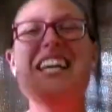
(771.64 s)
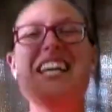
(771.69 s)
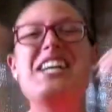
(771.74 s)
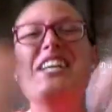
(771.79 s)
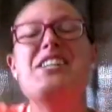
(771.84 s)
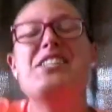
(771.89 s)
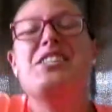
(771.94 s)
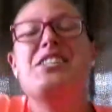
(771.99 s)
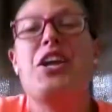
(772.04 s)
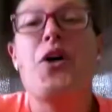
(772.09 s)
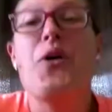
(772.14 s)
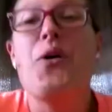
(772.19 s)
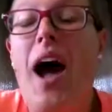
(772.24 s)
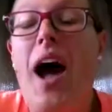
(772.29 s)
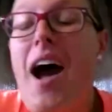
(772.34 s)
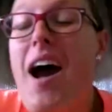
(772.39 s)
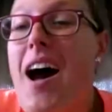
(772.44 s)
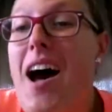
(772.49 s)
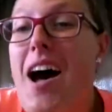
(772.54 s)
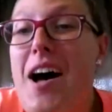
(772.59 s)
No,
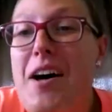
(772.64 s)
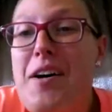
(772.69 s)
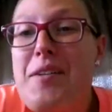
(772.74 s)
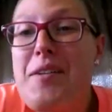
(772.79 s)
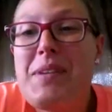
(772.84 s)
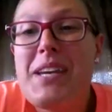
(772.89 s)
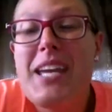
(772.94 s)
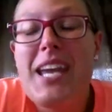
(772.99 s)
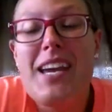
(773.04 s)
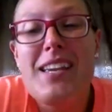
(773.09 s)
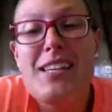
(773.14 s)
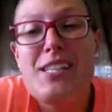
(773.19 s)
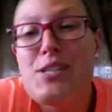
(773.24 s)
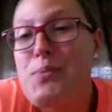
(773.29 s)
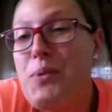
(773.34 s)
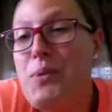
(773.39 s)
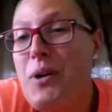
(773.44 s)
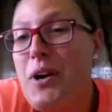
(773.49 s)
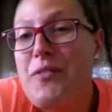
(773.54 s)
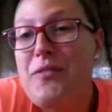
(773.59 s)
kids,
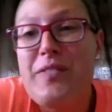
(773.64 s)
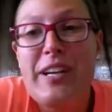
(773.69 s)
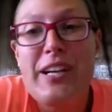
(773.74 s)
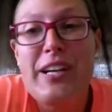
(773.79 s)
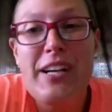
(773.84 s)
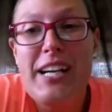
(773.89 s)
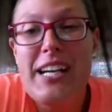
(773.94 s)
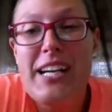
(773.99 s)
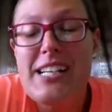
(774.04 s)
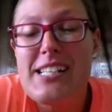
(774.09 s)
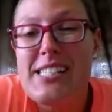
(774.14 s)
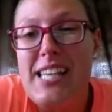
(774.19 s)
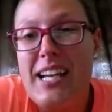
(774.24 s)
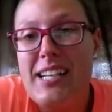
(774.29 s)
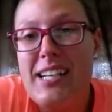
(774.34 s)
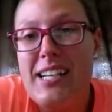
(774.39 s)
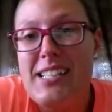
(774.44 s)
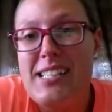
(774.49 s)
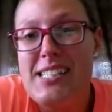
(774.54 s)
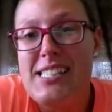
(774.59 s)
we're very
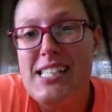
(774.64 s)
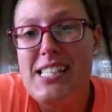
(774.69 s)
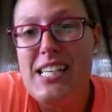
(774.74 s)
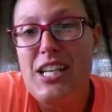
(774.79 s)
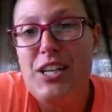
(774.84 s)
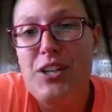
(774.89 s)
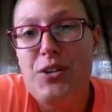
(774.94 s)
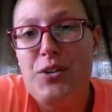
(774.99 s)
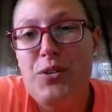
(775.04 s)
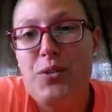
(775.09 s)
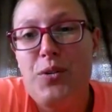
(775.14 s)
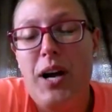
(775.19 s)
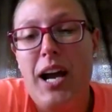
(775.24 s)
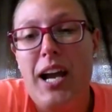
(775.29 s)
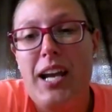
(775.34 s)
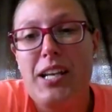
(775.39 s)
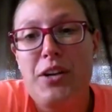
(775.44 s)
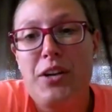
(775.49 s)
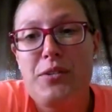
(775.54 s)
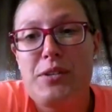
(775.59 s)
excited to see you.
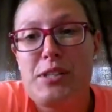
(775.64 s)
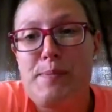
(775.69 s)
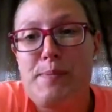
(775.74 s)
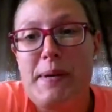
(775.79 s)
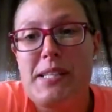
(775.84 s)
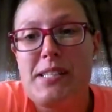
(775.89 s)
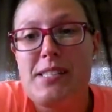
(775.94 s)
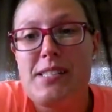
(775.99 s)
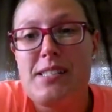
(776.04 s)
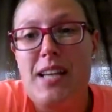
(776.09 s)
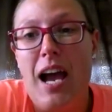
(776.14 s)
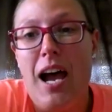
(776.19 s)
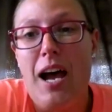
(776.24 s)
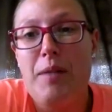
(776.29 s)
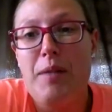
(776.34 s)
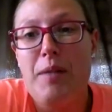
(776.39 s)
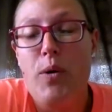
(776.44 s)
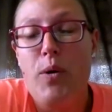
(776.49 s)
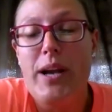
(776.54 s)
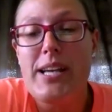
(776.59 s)
I know it's been
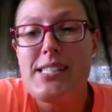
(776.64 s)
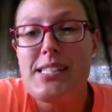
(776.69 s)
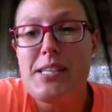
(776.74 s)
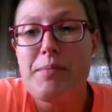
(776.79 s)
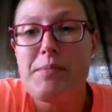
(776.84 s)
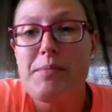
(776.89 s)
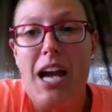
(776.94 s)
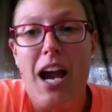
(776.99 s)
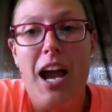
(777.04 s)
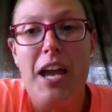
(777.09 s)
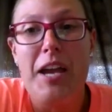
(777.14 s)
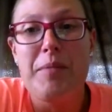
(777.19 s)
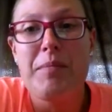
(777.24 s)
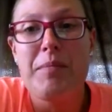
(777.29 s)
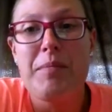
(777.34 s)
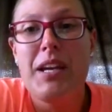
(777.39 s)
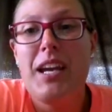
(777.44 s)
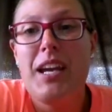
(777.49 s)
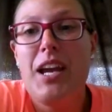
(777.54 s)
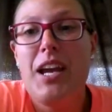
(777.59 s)
quite some time.
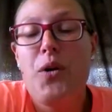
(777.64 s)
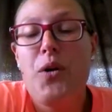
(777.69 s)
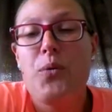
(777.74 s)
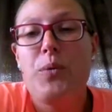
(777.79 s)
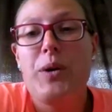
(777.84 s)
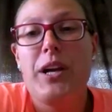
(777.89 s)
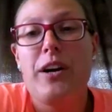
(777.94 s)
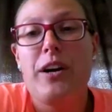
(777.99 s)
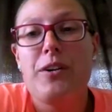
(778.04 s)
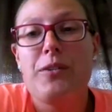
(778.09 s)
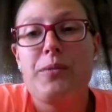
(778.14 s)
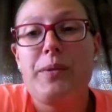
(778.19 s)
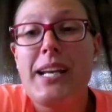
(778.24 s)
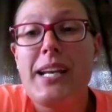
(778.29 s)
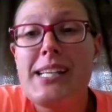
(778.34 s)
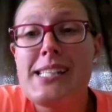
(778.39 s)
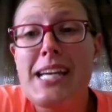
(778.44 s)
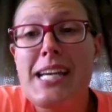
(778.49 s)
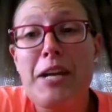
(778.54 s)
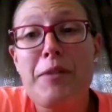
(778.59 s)
We are
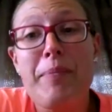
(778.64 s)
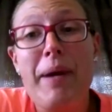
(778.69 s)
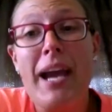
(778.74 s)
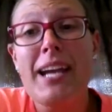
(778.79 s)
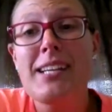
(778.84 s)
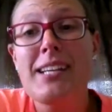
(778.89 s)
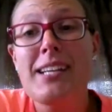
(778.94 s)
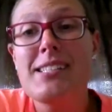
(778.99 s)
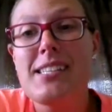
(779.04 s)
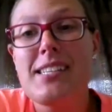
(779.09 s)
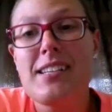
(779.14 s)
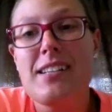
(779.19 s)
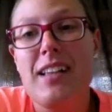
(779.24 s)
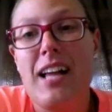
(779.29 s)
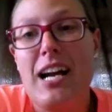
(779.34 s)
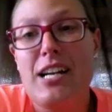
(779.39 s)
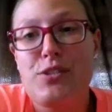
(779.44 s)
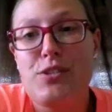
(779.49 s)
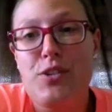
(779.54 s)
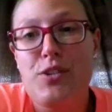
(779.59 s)
ready to get back into the
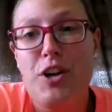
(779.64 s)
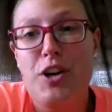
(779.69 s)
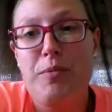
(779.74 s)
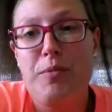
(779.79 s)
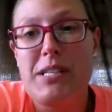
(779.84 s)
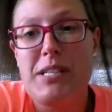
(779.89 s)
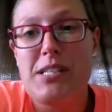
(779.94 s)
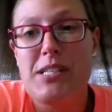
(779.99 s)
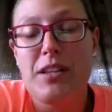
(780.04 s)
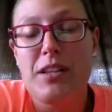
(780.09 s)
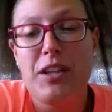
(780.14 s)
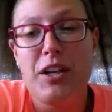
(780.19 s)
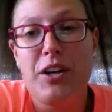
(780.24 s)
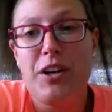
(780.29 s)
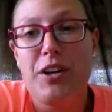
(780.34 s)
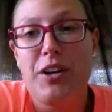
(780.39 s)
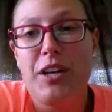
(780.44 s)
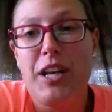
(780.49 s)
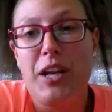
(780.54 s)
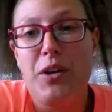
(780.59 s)
classroom and to
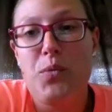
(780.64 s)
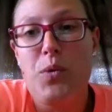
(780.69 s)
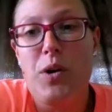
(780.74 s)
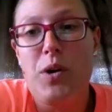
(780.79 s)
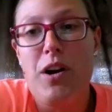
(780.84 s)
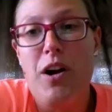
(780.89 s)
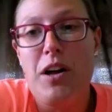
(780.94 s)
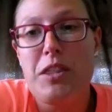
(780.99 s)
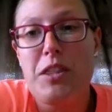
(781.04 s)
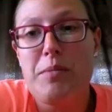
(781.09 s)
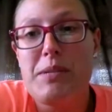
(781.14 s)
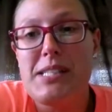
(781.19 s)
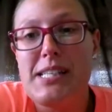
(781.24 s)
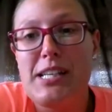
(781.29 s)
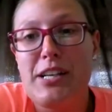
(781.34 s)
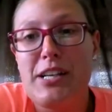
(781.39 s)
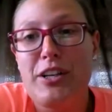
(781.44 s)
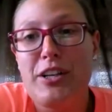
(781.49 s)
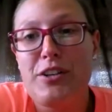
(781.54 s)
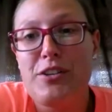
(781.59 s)
learn and work on the
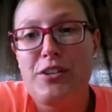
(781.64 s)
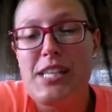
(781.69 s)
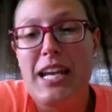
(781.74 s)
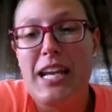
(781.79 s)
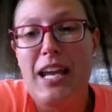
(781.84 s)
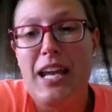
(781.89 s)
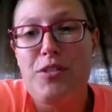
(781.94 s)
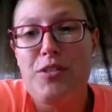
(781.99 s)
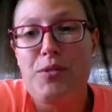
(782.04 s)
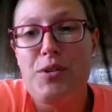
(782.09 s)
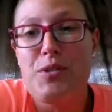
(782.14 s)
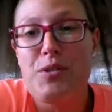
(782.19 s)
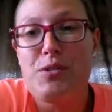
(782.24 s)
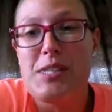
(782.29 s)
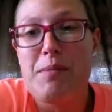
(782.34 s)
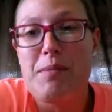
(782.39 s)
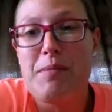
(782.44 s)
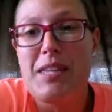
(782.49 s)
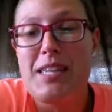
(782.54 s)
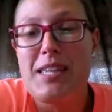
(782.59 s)
materials and get through
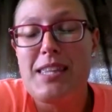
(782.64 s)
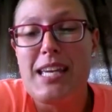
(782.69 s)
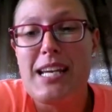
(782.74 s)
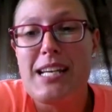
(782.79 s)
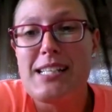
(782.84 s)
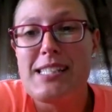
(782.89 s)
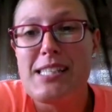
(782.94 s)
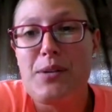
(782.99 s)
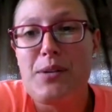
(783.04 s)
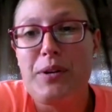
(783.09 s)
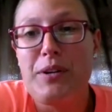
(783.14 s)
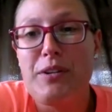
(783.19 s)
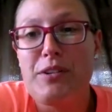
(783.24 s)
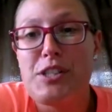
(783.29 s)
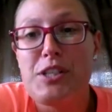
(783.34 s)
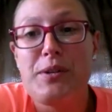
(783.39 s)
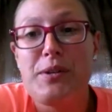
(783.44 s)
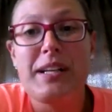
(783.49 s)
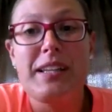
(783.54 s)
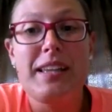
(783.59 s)
some of the things that we were
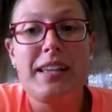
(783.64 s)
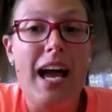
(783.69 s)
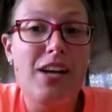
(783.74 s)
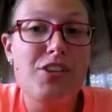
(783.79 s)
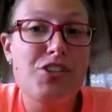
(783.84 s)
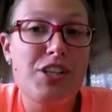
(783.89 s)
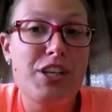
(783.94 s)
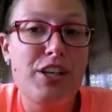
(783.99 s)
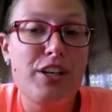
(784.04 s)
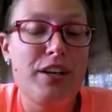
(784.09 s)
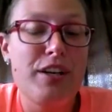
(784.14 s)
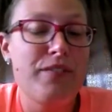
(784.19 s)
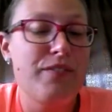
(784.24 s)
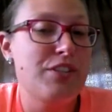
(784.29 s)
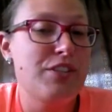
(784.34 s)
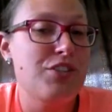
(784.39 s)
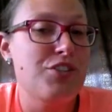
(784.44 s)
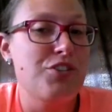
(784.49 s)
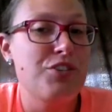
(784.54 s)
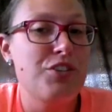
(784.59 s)
doing last year. If
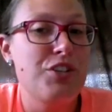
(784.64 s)
it's your new